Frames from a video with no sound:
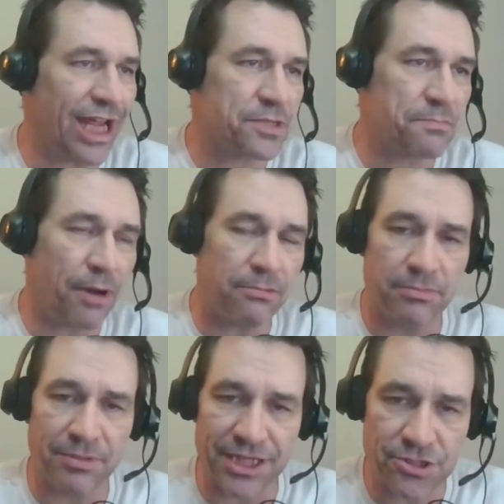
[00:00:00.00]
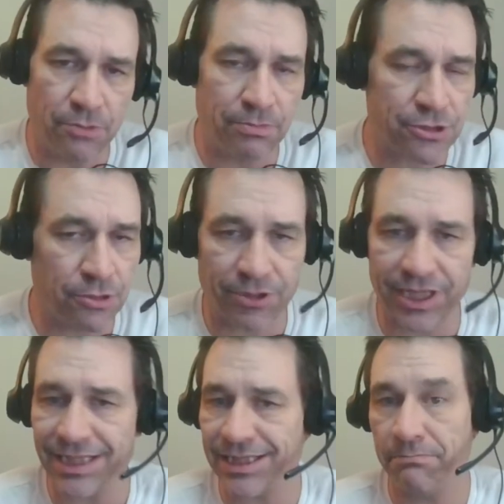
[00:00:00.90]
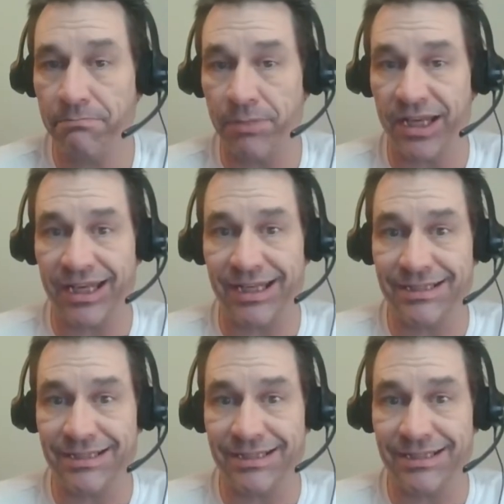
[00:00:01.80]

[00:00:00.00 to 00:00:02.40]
it's probably super super easy, but